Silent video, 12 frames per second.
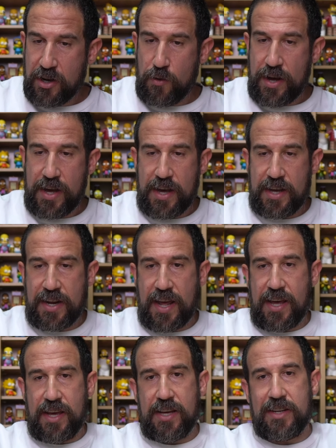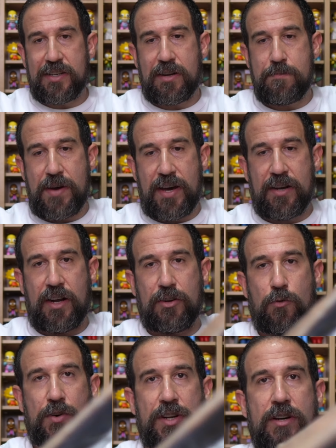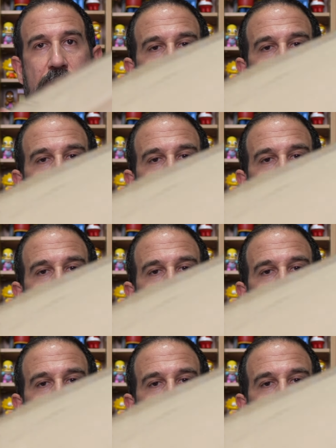go ahead and, man, I don't want to,